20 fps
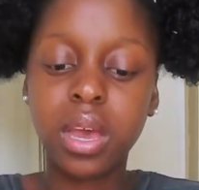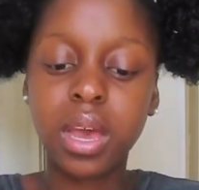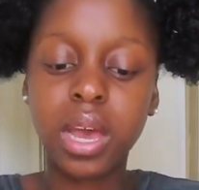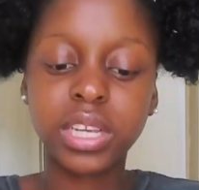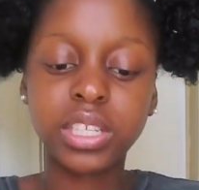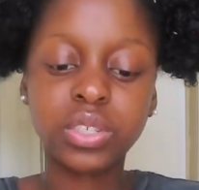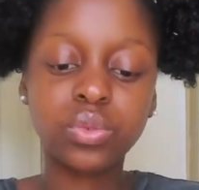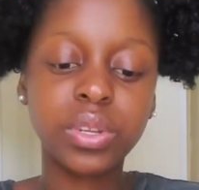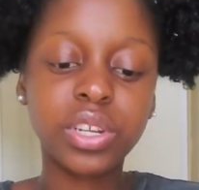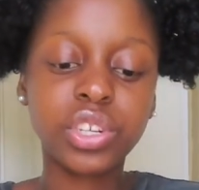I
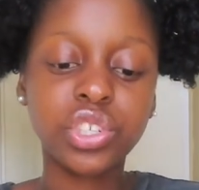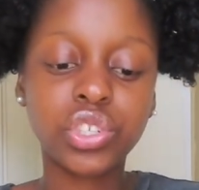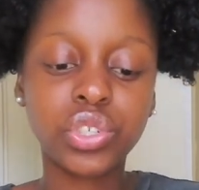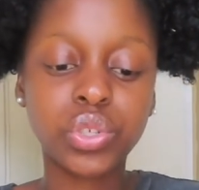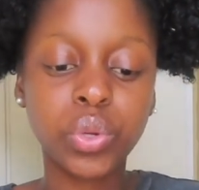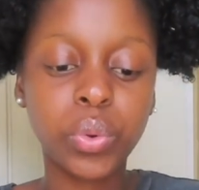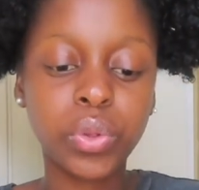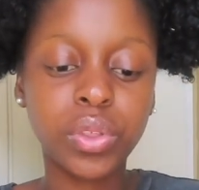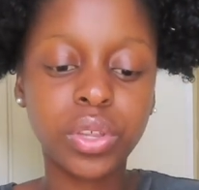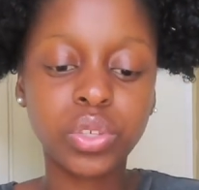just want to
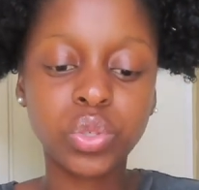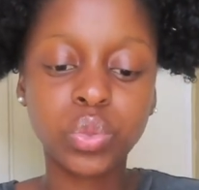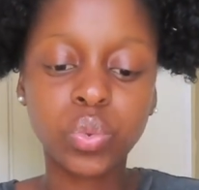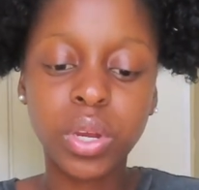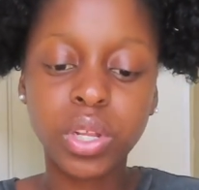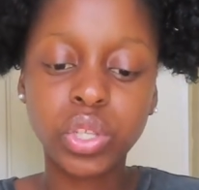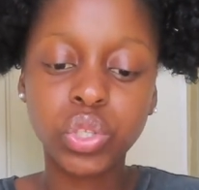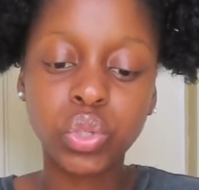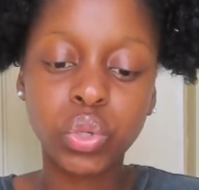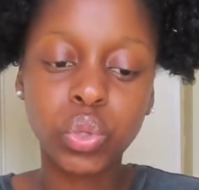show this
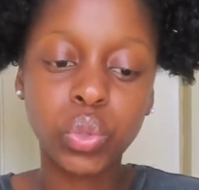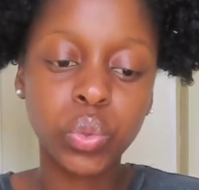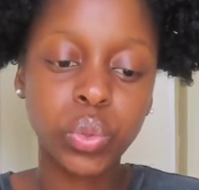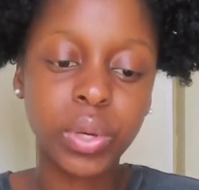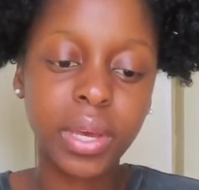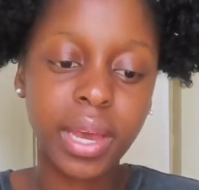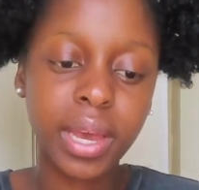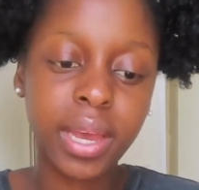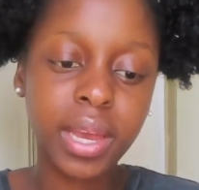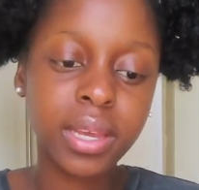one to you
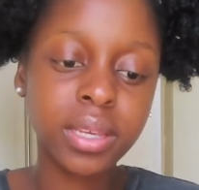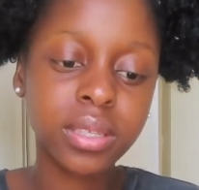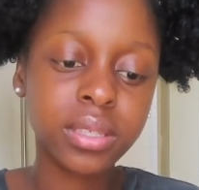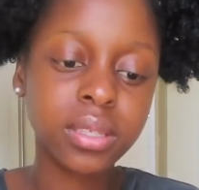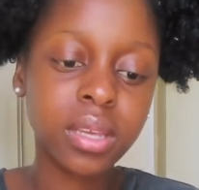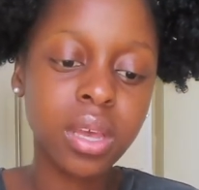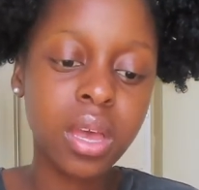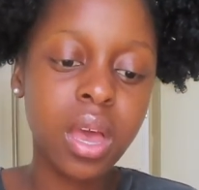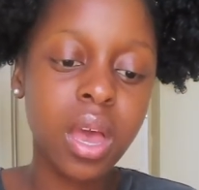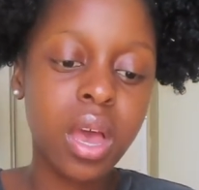guys.